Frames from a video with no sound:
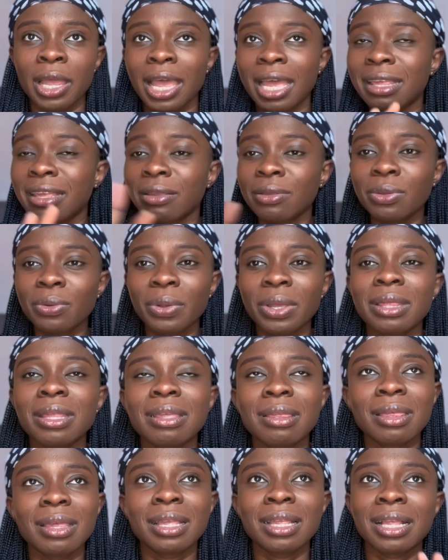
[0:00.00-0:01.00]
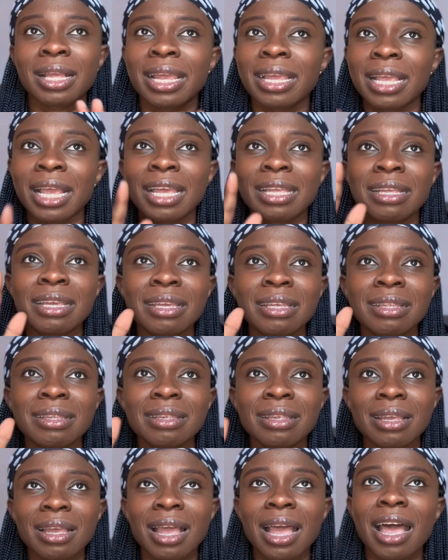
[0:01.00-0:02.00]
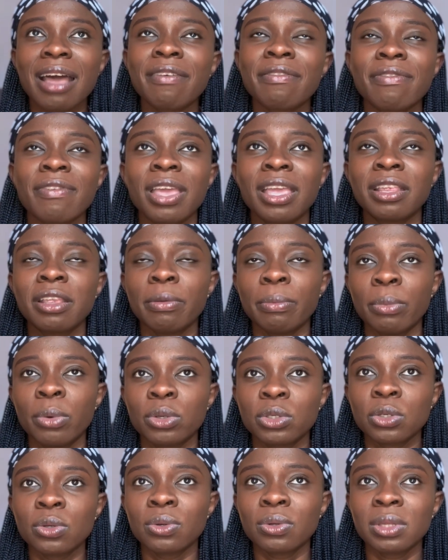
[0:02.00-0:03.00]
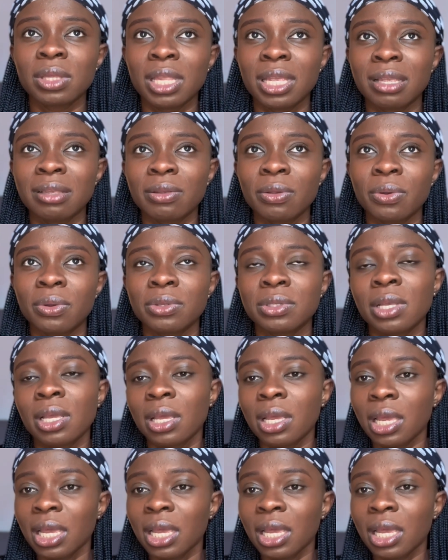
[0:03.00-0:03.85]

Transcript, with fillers: i didn't know anything like i didn't have any much content because